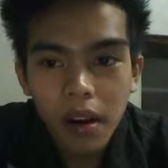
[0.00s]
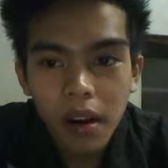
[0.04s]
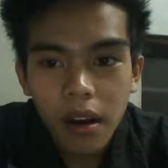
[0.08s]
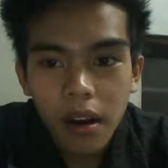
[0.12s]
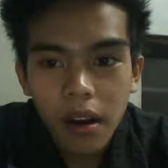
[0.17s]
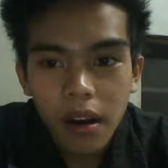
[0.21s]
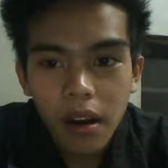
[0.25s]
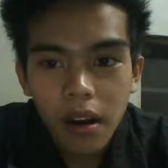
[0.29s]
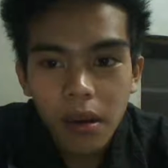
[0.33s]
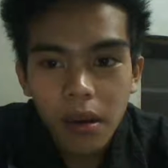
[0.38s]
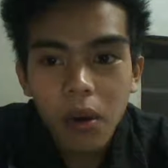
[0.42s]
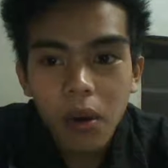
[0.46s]

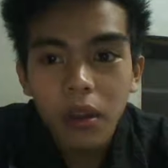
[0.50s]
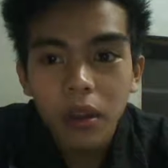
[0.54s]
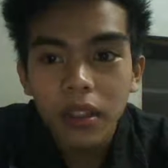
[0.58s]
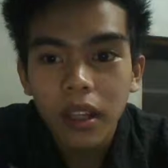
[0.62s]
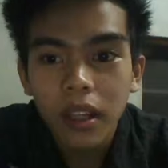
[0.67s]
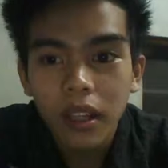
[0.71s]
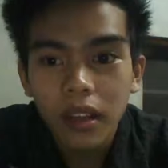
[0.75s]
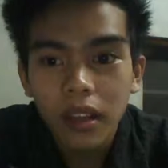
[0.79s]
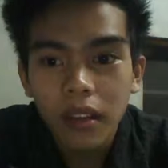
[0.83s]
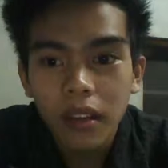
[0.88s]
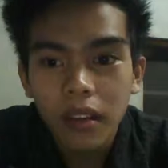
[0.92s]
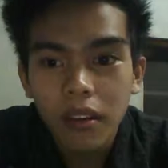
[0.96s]
a
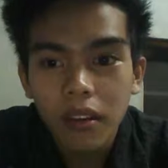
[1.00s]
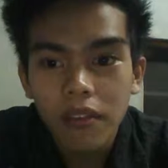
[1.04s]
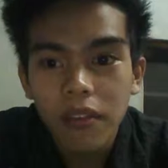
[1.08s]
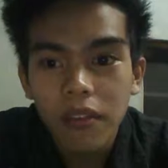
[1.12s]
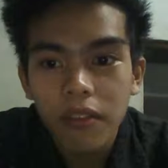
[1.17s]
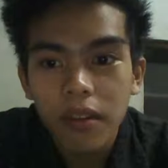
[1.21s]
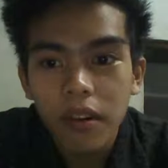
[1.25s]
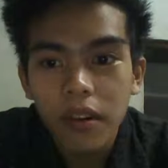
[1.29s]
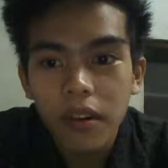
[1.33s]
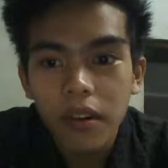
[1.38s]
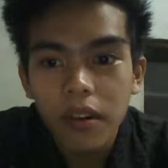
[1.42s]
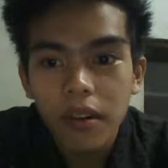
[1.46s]
model of
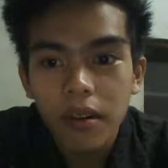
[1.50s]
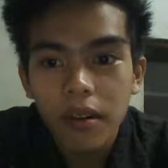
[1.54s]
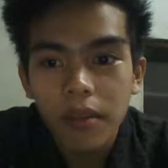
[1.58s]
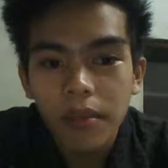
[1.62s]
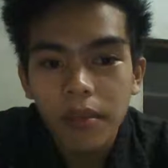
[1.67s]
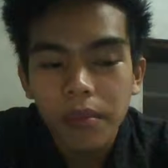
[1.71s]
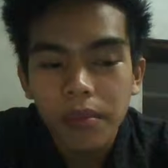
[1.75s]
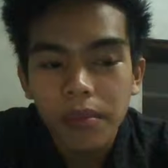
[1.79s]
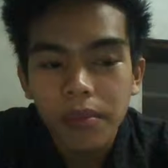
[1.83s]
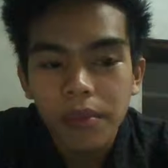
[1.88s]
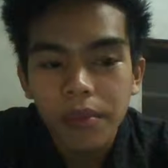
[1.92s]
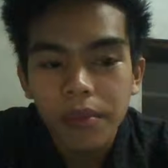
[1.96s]
a
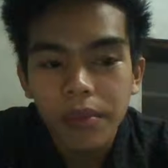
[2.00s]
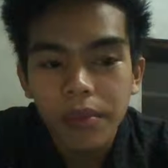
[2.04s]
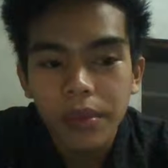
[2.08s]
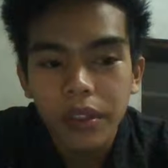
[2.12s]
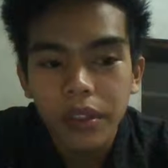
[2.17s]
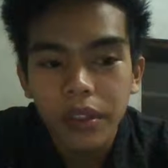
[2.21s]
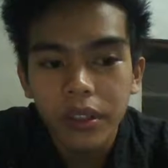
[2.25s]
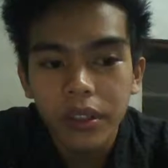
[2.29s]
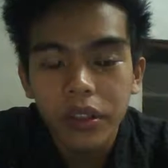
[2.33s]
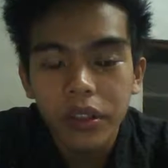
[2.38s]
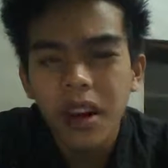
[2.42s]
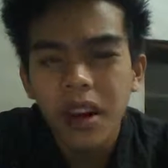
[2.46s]
bird,
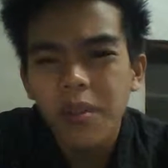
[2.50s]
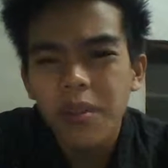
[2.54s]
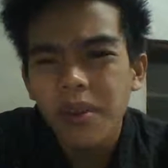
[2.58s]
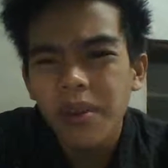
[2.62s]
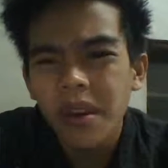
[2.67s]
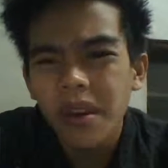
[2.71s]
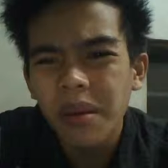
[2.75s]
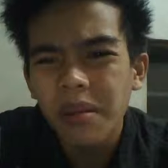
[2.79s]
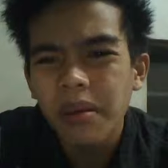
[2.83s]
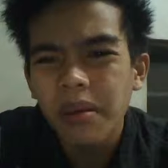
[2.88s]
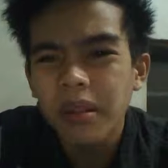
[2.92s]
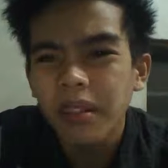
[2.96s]
or I
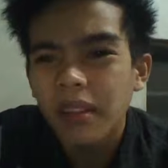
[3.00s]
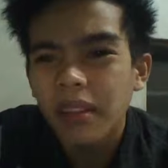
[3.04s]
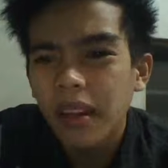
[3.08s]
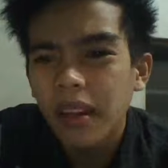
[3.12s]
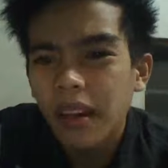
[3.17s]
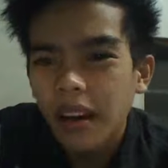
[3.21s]
mean